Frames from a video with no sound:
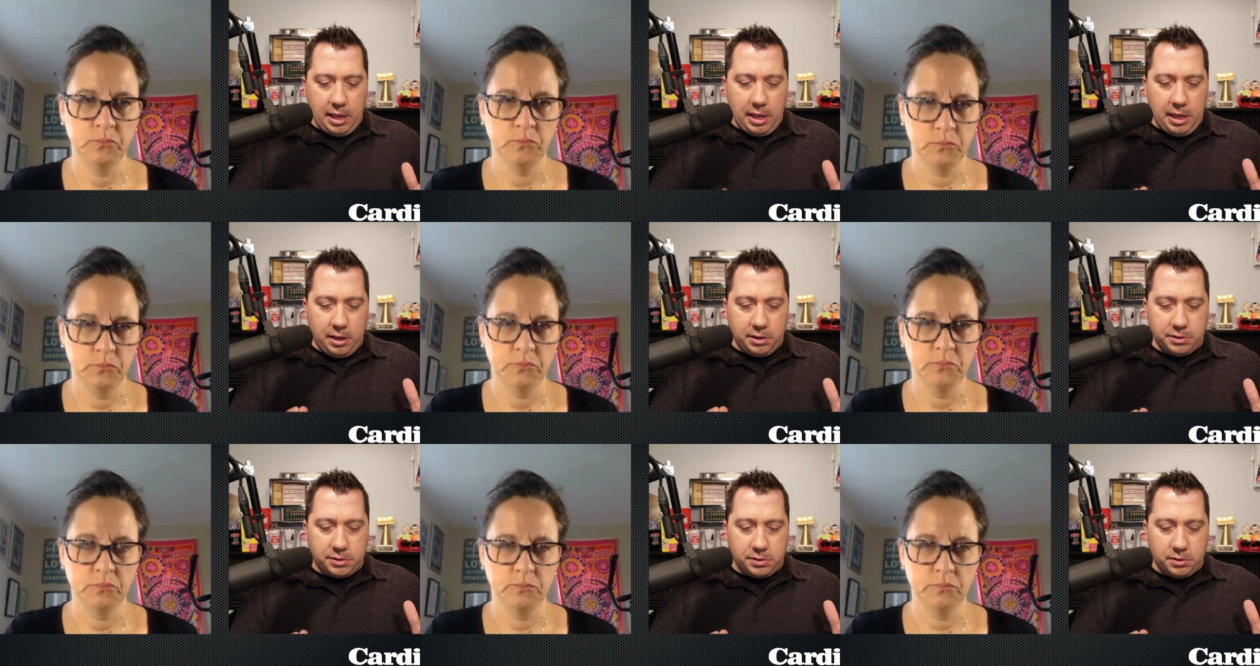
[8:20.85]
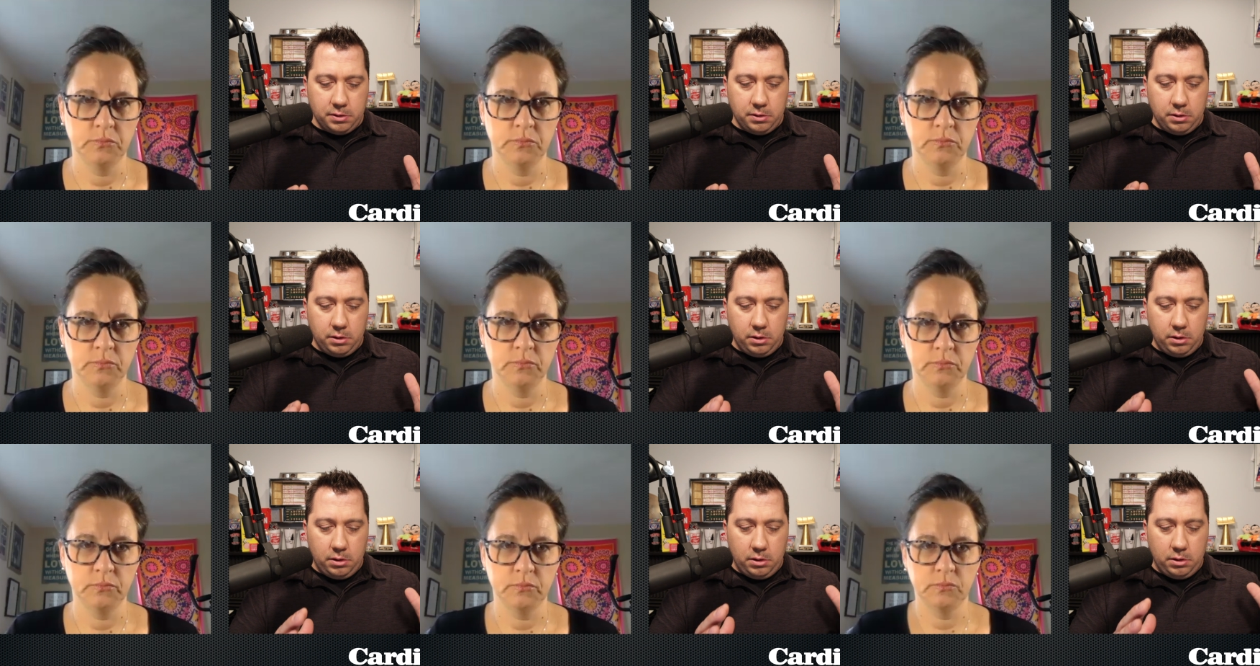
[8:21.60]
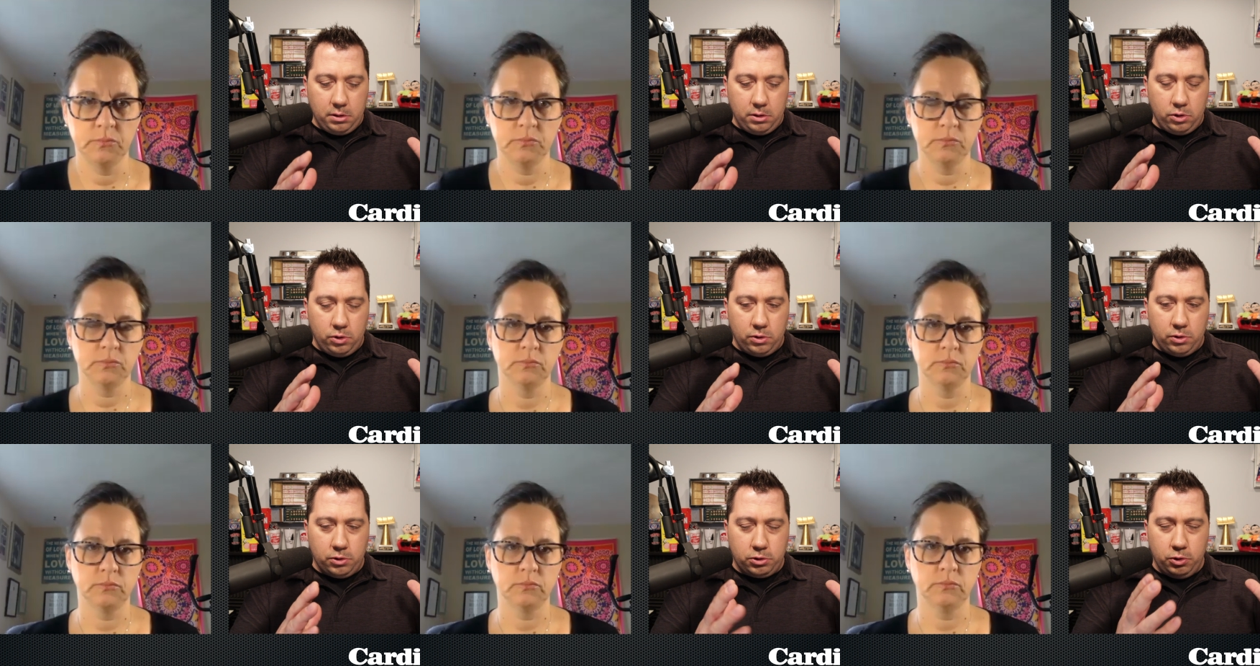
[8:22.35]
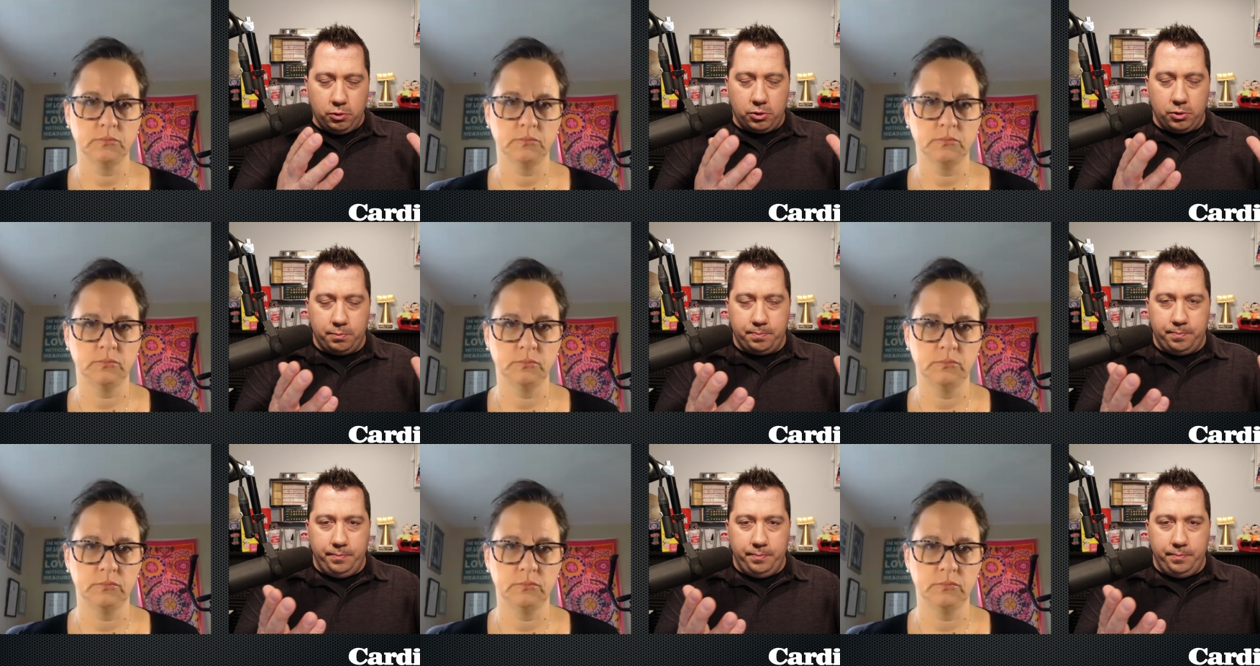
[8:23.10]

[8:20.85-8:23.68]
Speaker 1: is you you you